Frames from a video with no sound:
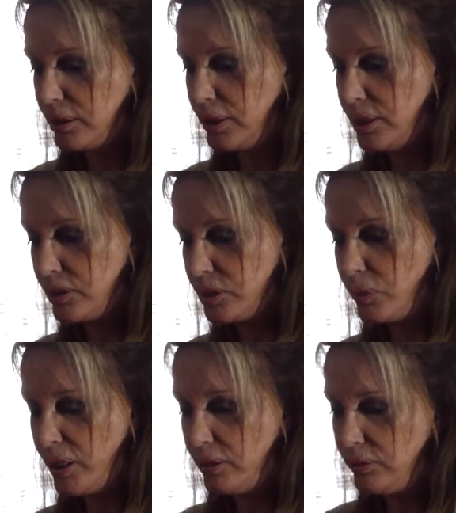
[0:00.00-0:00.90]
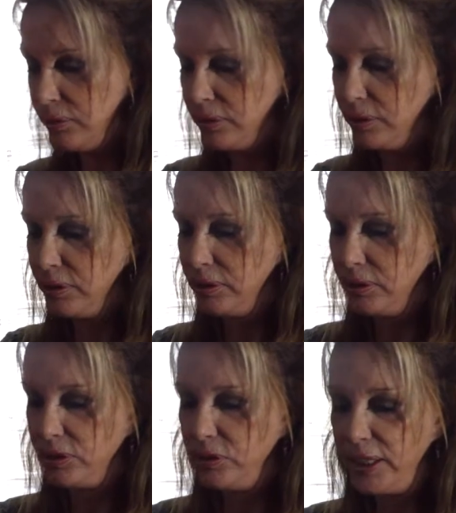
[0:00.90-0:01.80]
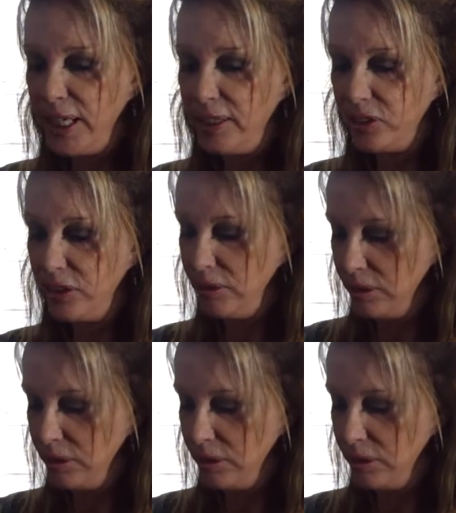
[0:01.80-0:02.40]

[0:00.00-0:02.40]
Here as well. Do the casing.